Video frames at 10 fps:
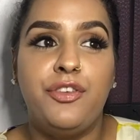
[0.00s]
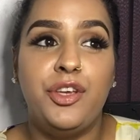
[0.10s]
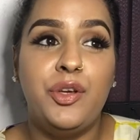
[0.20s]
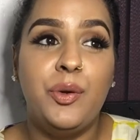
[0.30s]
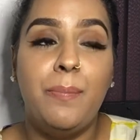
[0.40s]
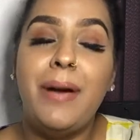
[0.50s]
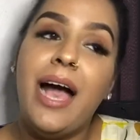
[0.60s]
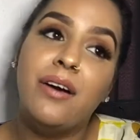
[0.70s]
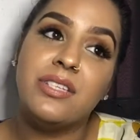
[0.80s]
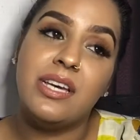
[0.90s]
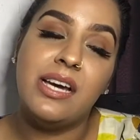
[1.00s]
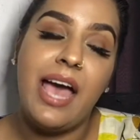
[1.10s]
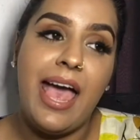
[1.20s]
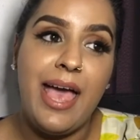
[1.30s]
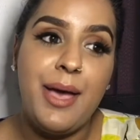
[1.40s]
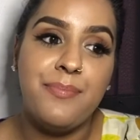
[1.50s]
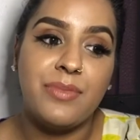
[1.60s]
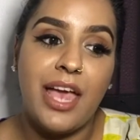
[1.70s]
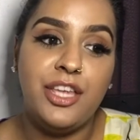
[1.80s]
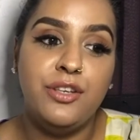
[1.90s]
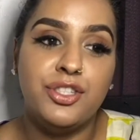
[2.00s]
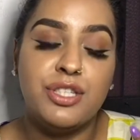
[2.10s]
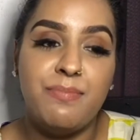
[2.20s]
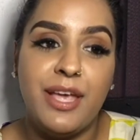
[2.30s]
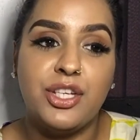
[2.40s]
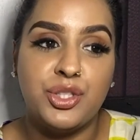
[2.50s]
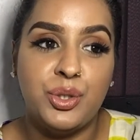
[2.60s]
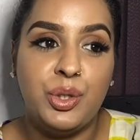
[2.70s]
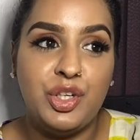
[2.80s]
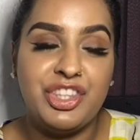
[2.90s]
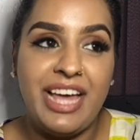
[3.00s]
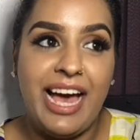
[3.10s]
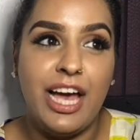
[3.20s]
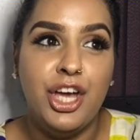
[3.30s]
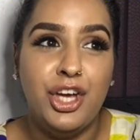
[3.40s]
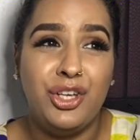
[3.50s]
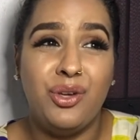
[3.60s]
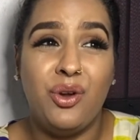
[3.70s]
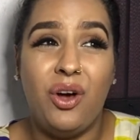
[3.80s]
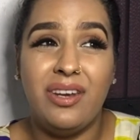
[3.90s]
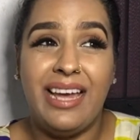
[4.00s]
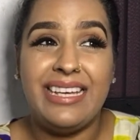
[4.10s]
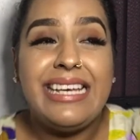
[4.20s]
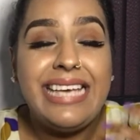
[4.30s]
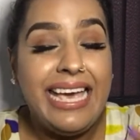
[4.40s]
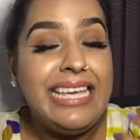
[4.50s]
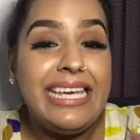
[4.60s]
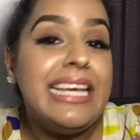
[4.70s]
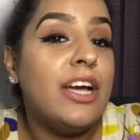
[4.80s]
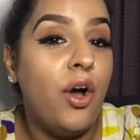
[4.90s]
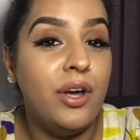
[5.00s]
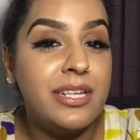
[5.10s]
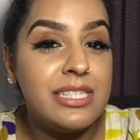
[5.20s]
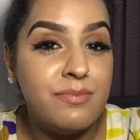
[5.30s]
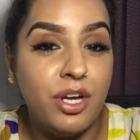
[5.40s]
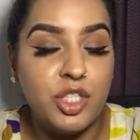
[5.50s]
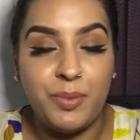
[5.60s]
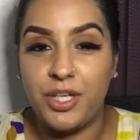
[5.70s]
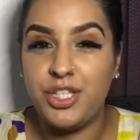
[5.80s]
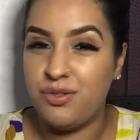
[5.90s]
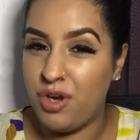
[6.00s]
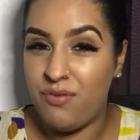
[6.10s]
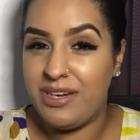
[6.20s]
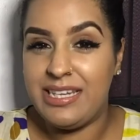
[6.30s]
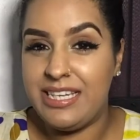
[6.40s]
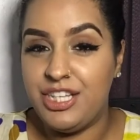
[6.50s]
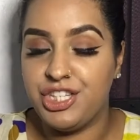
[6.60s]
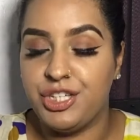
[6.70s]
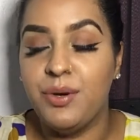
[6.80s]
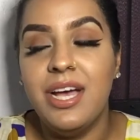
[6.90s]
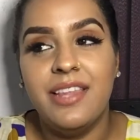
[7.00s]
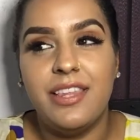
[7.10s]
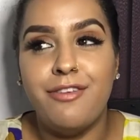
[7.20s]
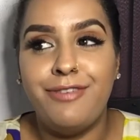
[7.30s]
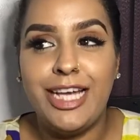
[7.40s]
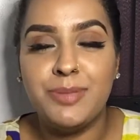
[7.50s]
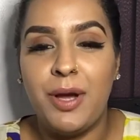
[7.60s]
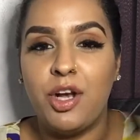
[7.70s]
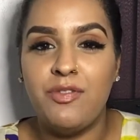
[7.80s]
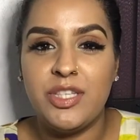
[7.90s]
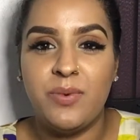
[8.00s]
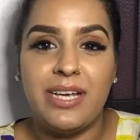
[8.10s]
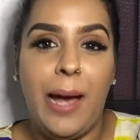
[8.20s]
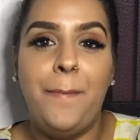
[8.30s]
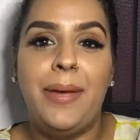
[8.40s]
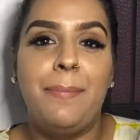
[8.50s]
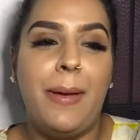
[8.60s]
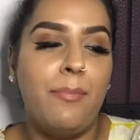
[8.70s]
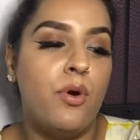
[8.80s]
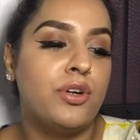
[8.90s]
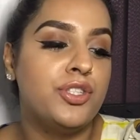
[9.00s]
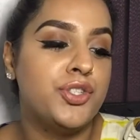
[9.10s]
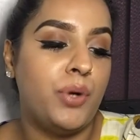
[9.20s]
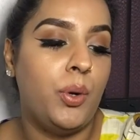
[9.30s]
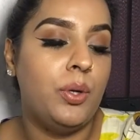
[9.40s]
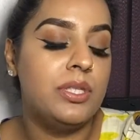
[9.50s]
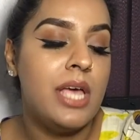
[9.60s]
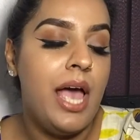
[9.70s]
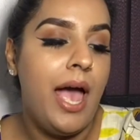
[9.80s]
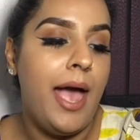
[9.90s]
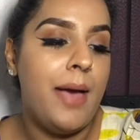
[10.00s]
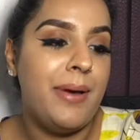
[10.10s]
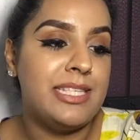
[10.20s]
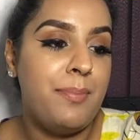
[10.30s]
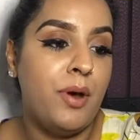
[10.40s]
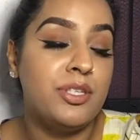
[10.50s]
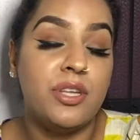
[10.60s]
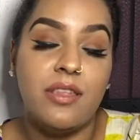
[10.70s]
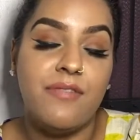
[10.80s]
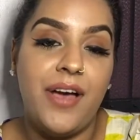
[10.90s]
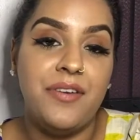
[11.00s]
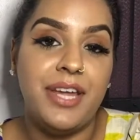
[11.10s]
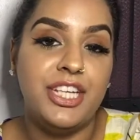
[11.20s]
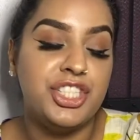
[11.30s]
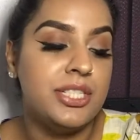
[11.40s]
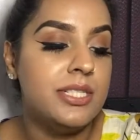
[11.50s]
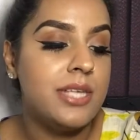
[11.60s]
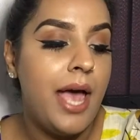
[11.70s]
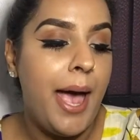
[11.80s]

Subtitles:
you powder and you just make sure that you're not like caking it on as much, because you don't really need to, then the flashback on this one can be a bit more controlled as opposed to other foundations.